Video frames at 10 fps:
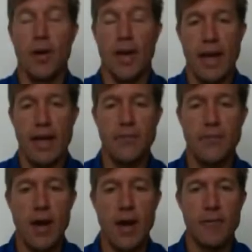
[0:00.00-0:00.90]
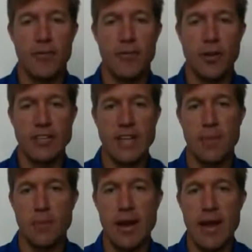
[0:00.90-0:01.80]
Okay, if you have, for
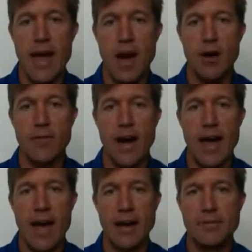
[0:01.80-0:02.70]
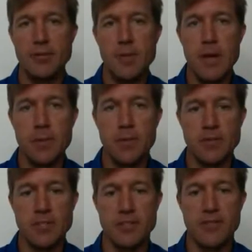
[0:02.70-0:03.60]
example, right now, if I have 2 people
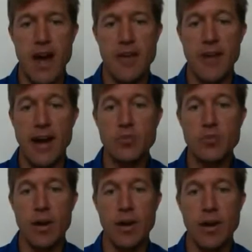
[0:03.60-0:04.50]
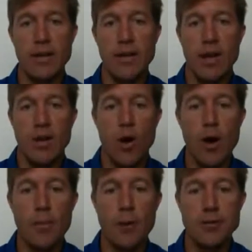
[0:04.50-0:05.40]
versus 5, if I just wanted
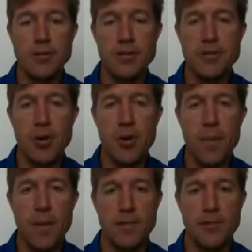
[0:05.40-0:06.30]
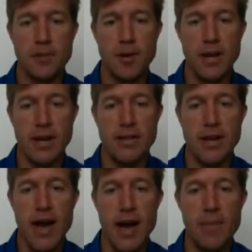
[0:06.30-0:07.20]
one person to show up on the screen at a
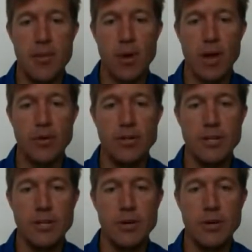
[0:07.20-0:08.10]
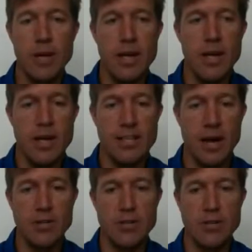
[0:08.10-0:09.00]
time, then what I would do is
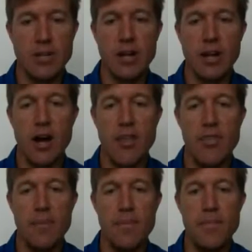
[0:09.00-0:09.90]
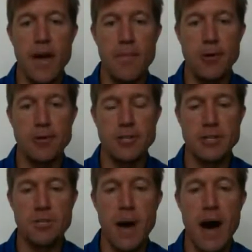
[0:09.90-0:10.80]
I would just click on that
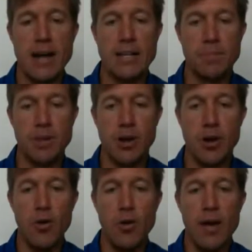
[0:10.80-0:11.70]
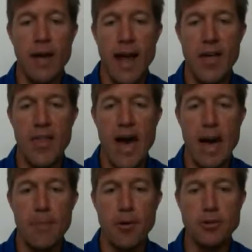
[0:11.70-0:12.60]
person's box below, and then
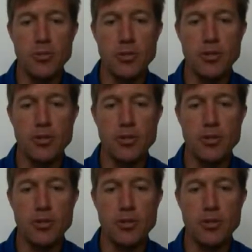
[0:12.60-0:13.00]
that person will